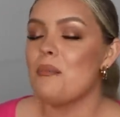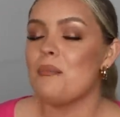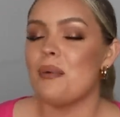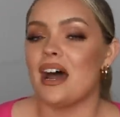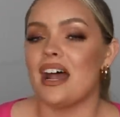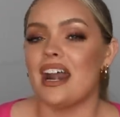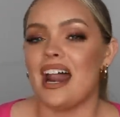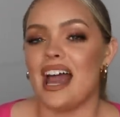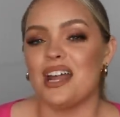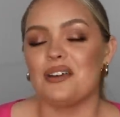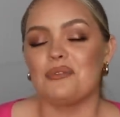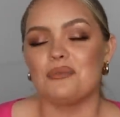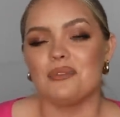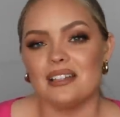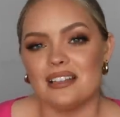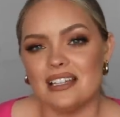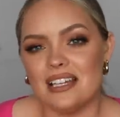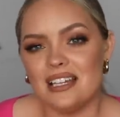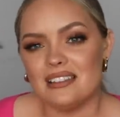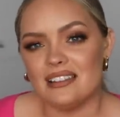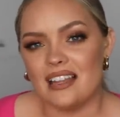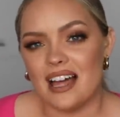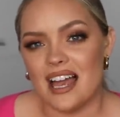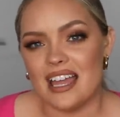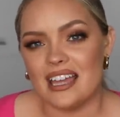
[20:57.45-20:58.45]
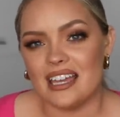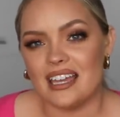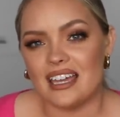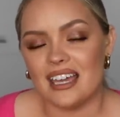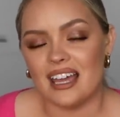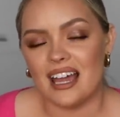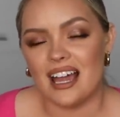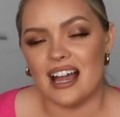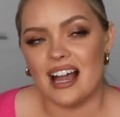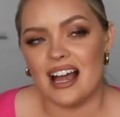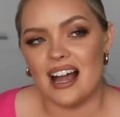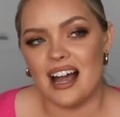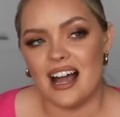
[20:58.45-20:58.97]
But I really
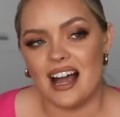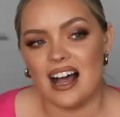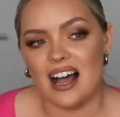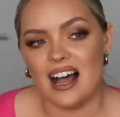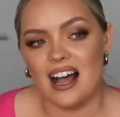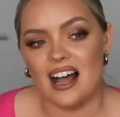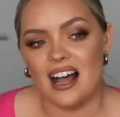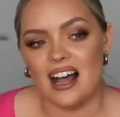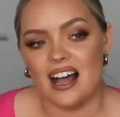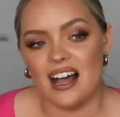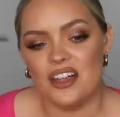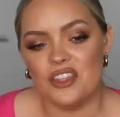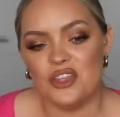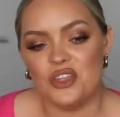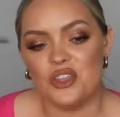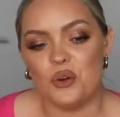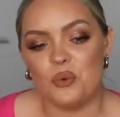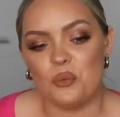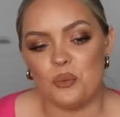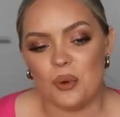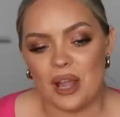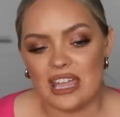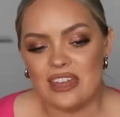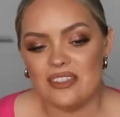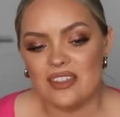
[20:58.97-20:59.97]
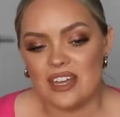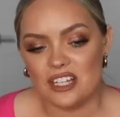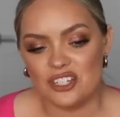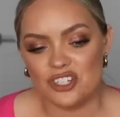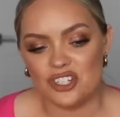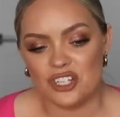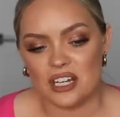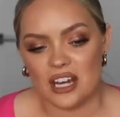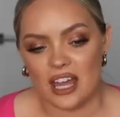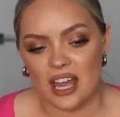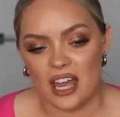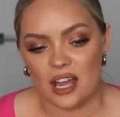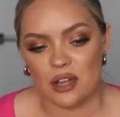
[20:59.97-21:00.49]
like uh, the way that
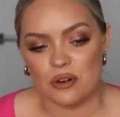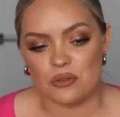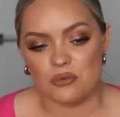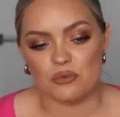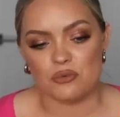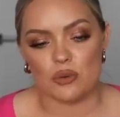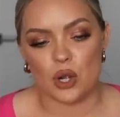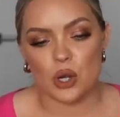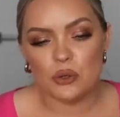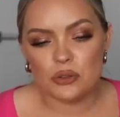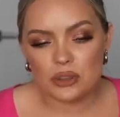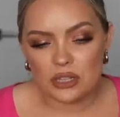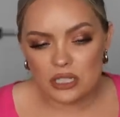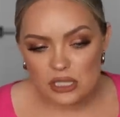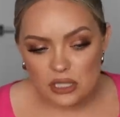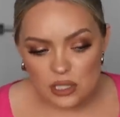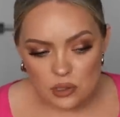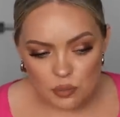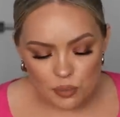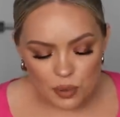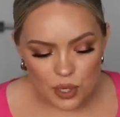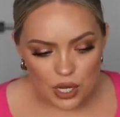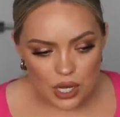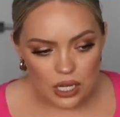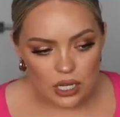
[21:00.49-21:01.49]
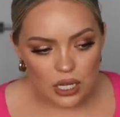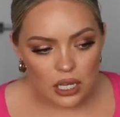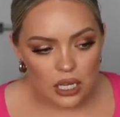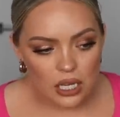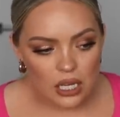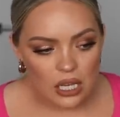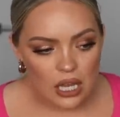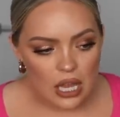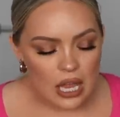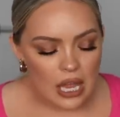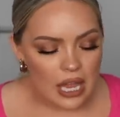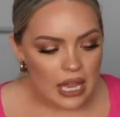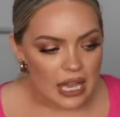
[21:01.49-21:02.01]
Jennette wrote this book,
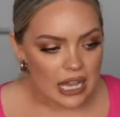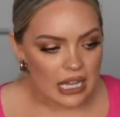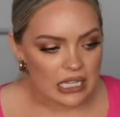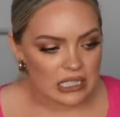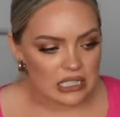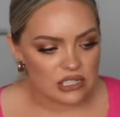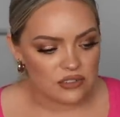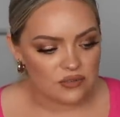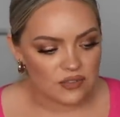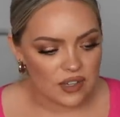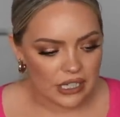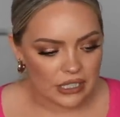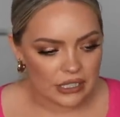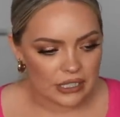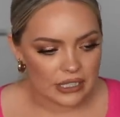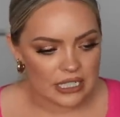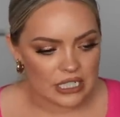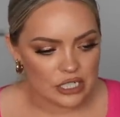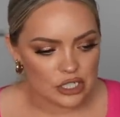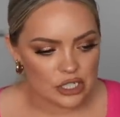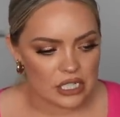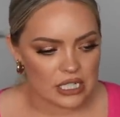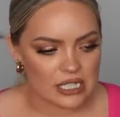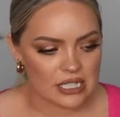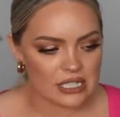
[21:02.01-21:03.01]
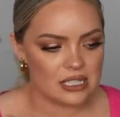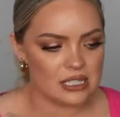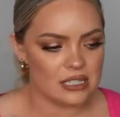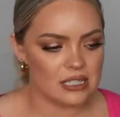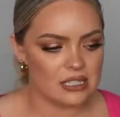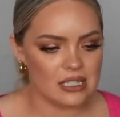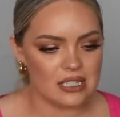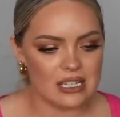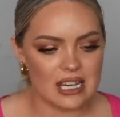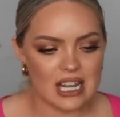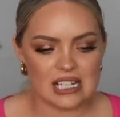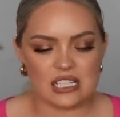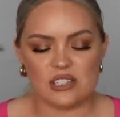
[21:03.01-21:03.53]
it's very
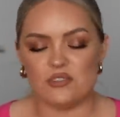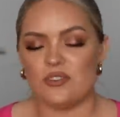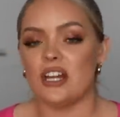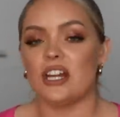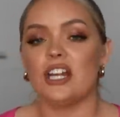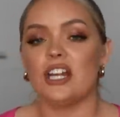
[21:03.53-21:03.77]
just, it's